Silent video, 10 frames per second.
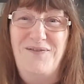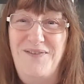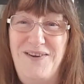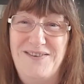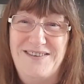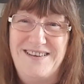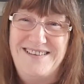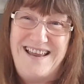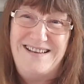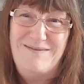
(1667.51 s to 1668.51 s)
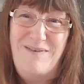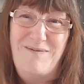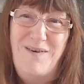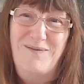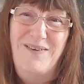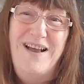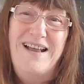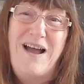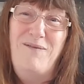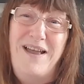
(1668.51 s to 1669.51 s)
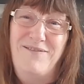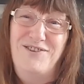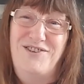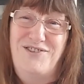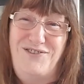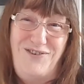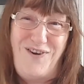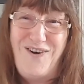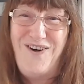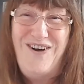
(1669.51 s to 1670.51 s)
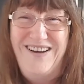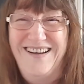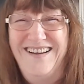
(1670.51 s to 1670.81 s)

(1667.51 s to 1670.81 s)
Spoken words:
and we used to say to my mum, can we have a straw?